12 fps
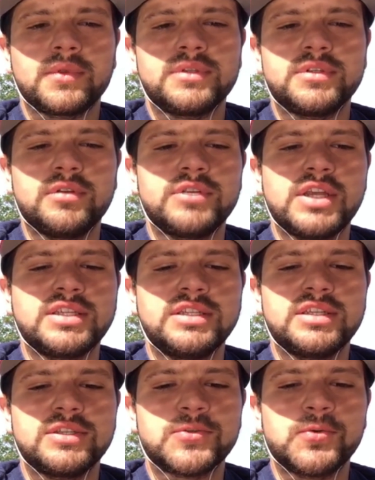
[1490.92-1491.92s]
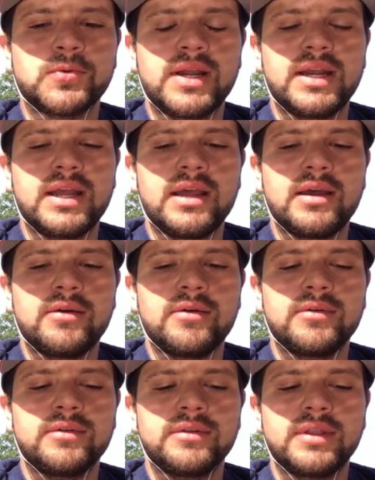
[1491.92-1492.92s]
So Jesse's at school right now.
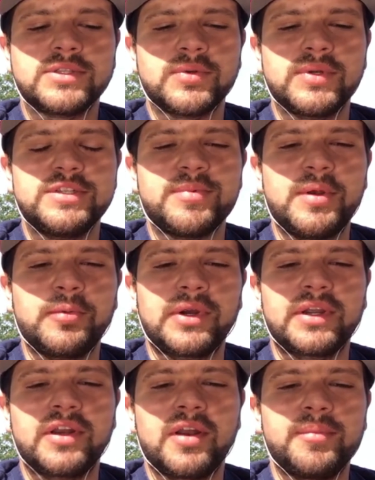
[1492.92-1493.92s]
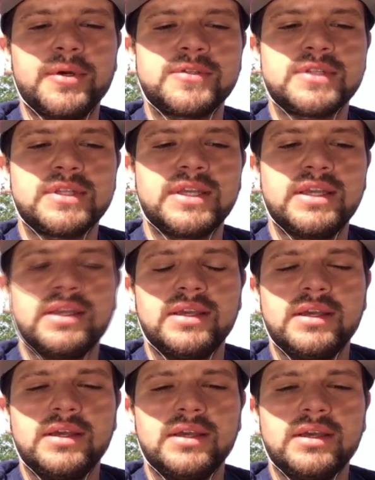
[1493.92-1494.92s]
That's what he's been working on mostly.
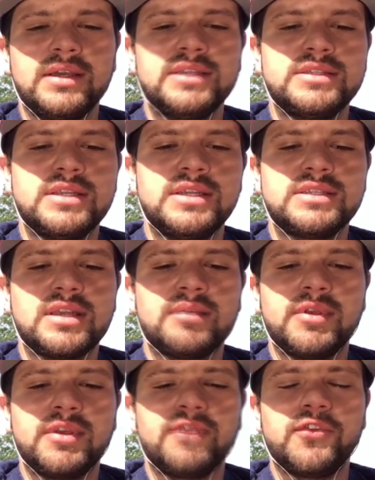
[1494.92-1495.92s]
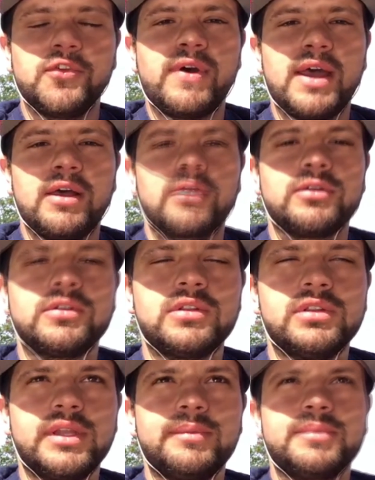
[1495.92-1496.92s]
he sent me a few file
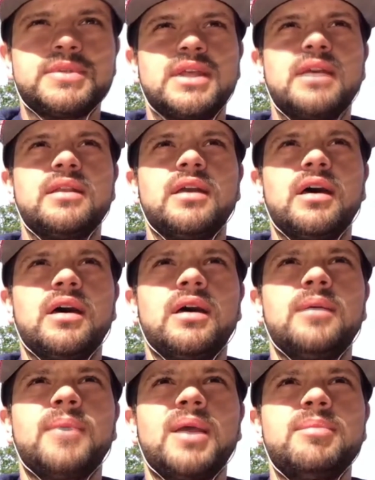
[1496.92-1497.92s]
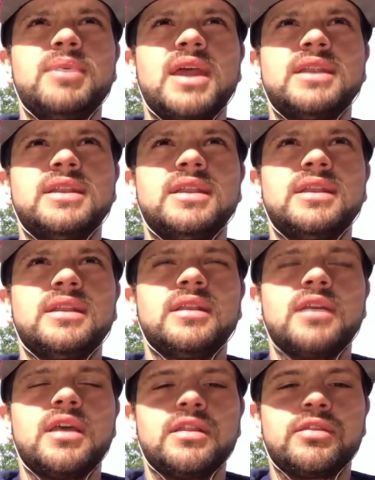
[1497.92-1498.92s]
clips that might be edited
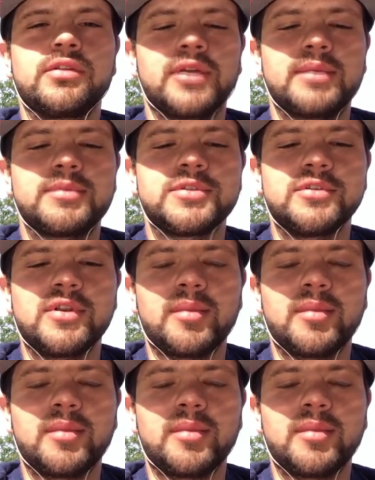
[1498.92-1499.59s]
and thrown up soon.